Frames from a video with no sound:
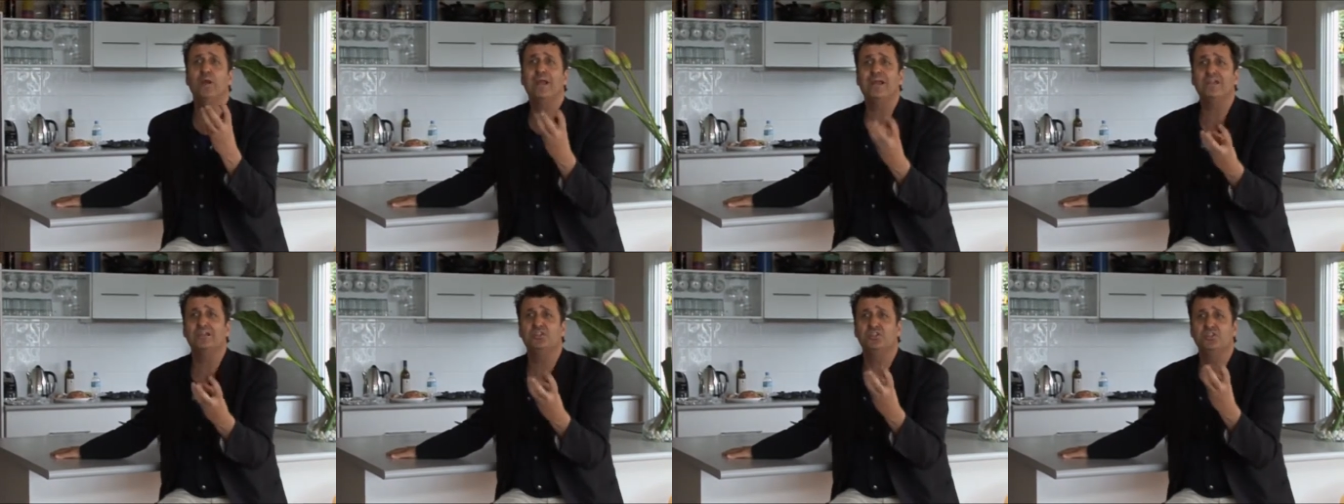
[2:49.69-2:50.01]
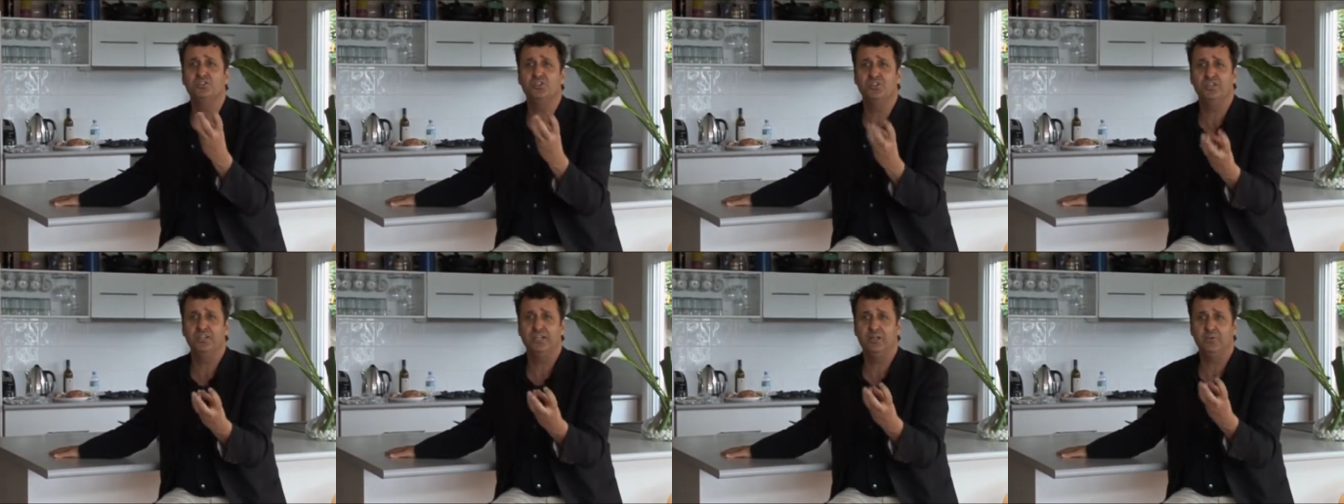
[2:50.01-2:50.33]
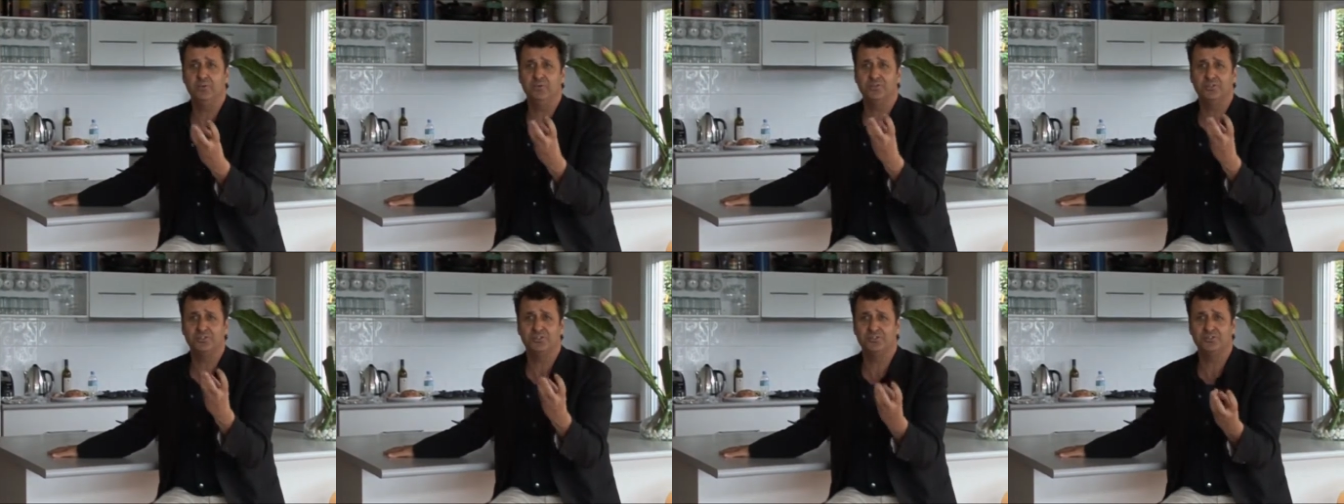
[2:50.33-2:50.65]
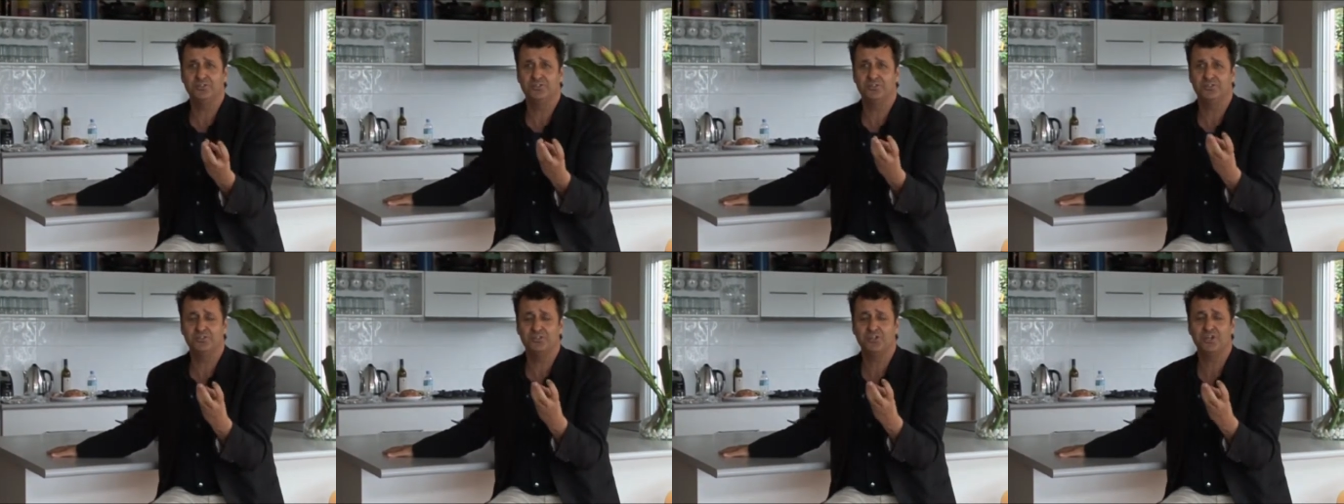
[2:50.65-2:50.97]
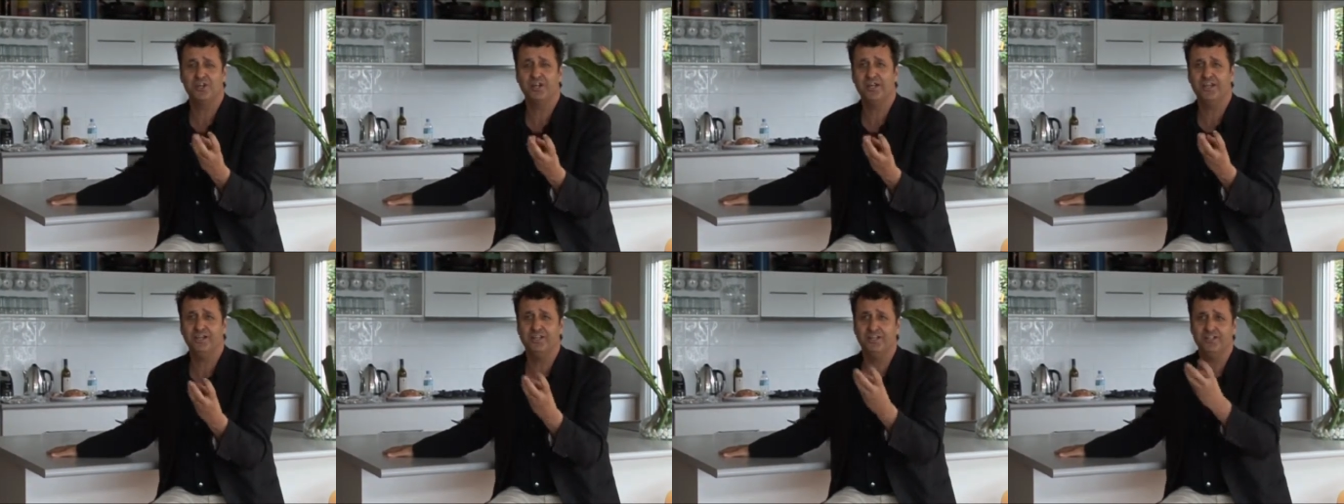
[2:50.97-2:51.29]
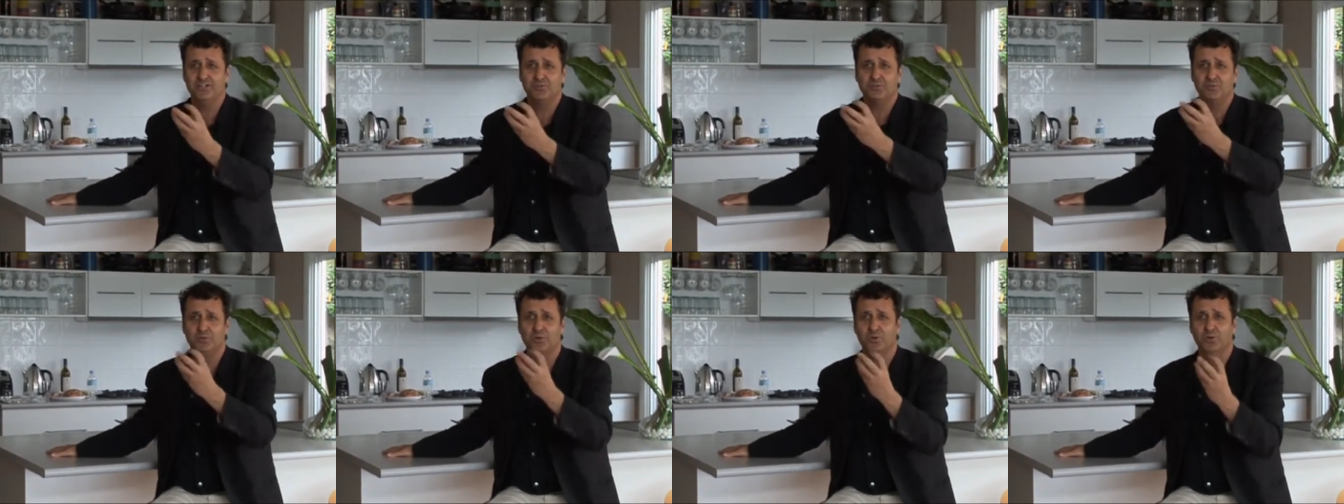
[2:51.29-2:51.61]
renchi which is this
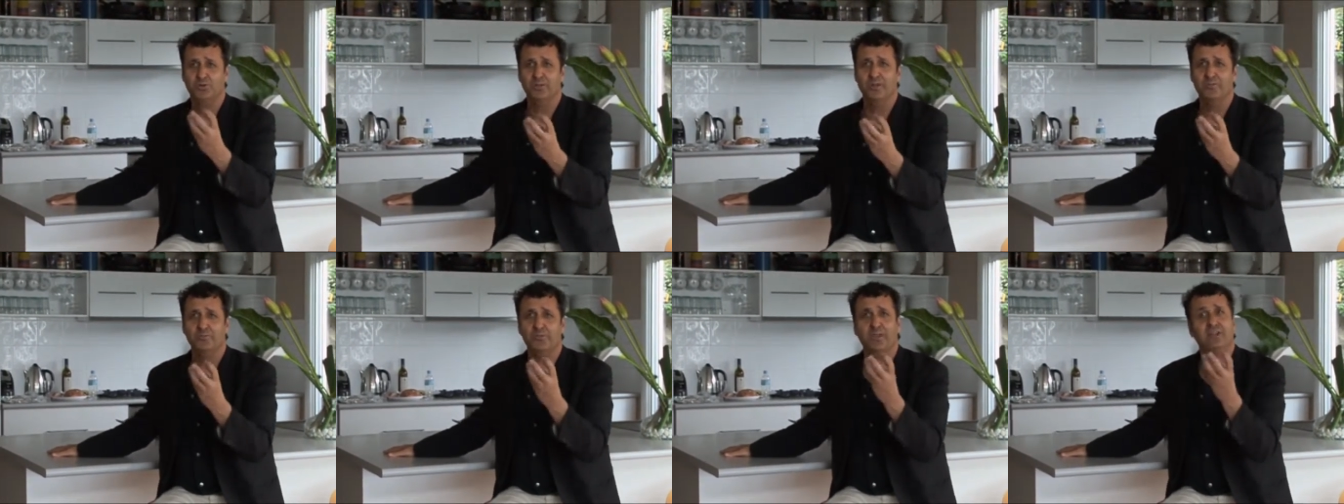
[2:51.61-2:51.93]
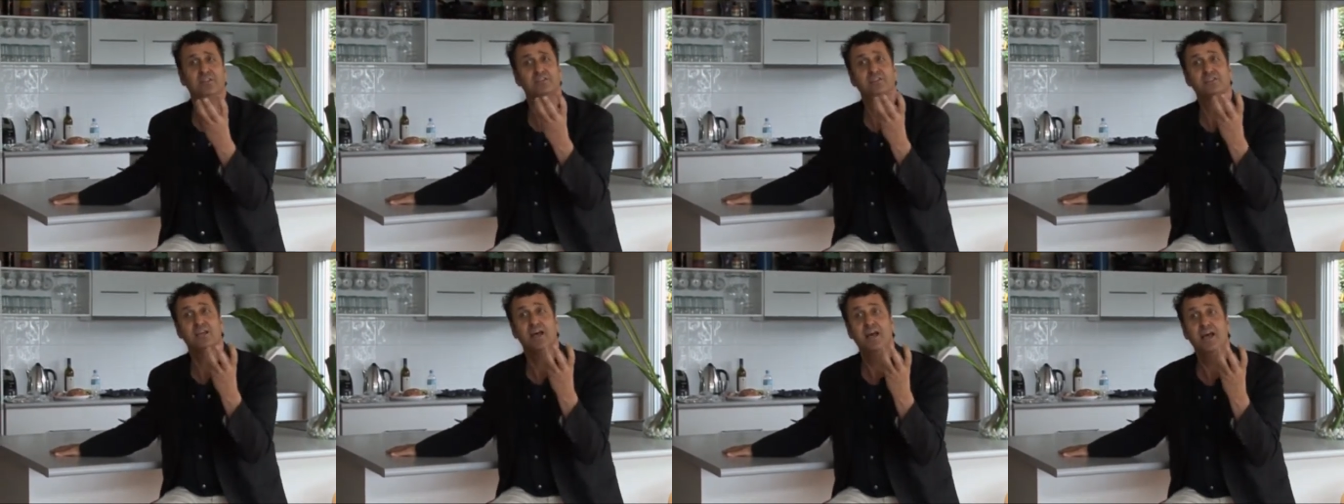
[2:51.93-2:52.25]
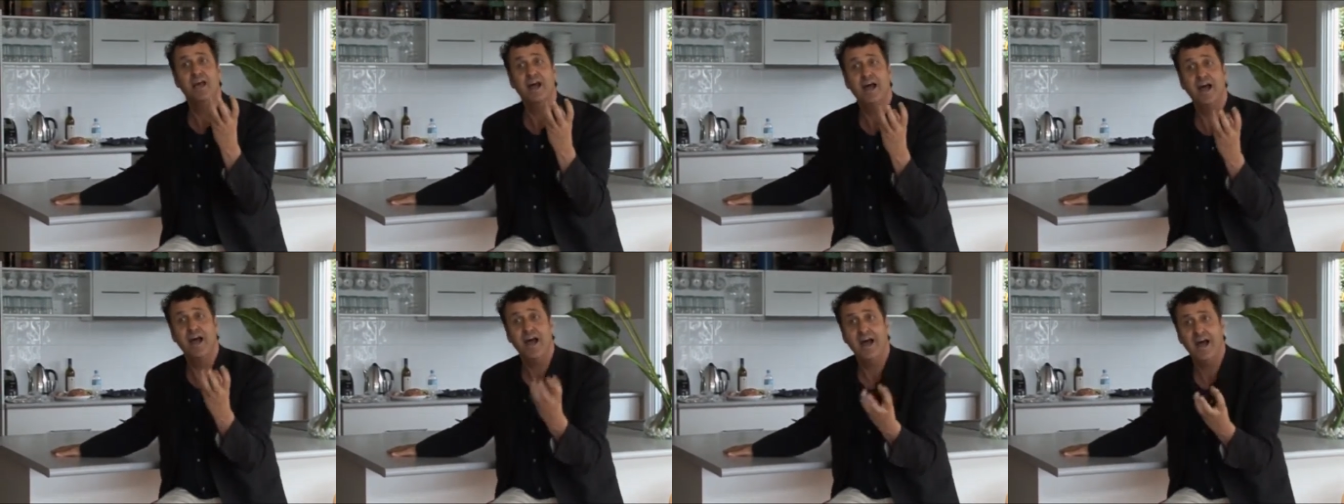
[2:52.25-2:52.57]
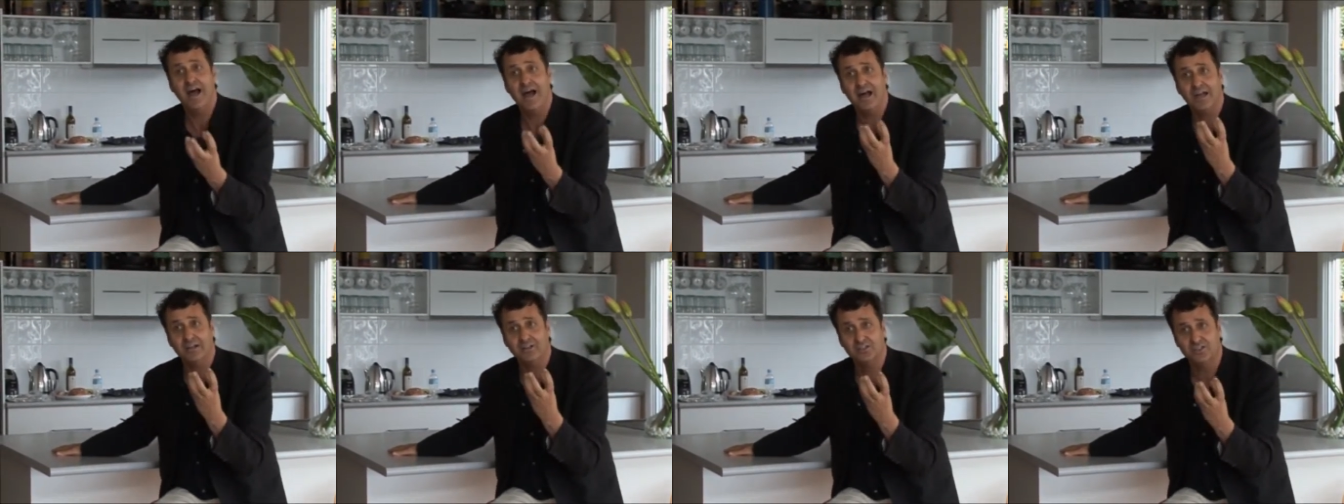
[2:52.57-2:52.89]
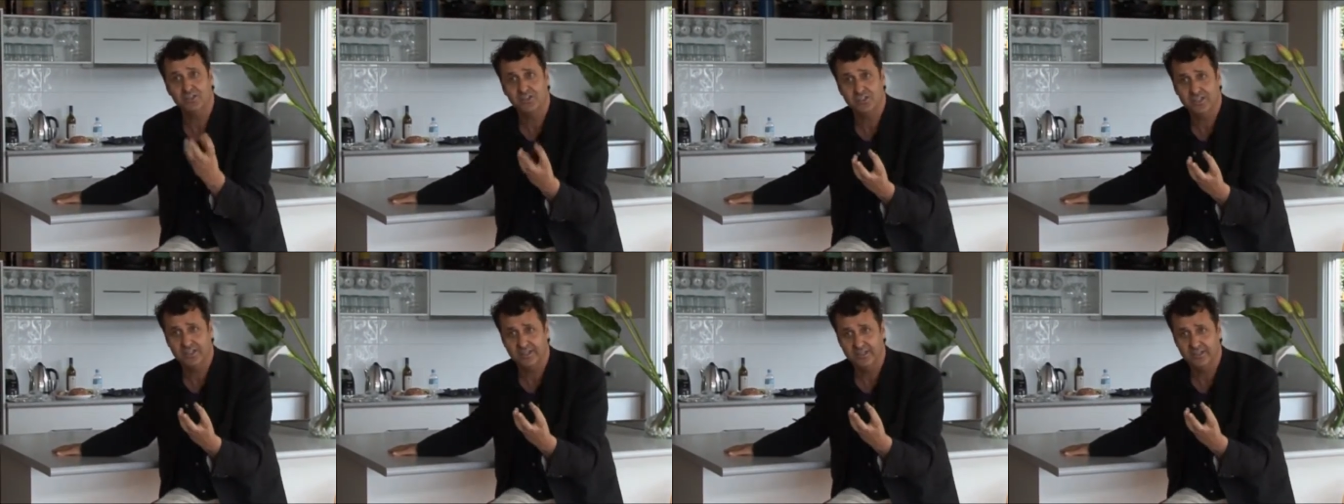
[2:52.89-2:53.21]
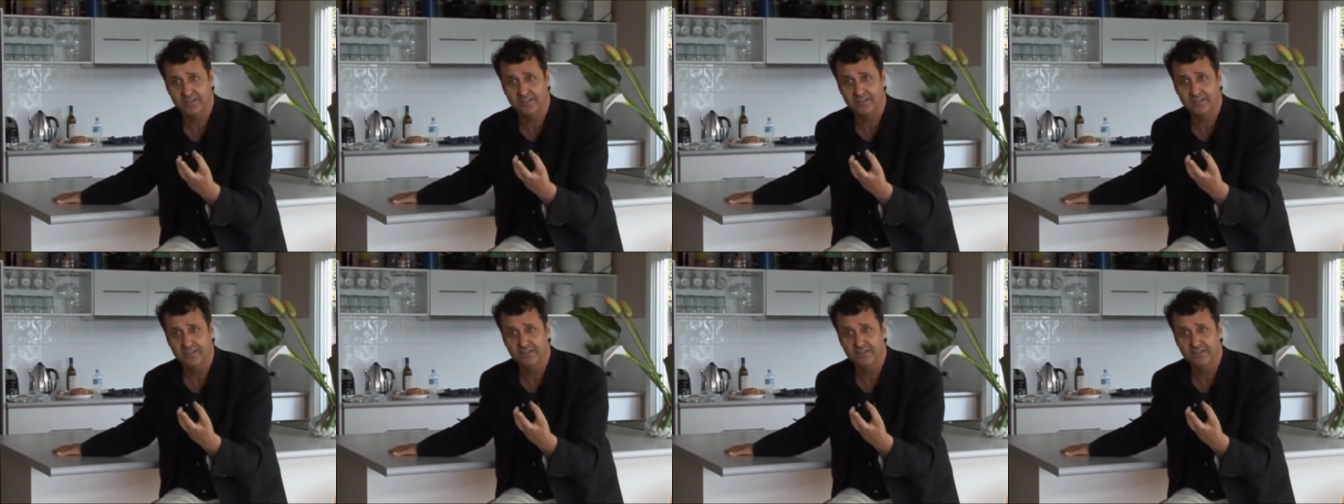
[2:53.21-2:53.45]
chinese word that means Hachi.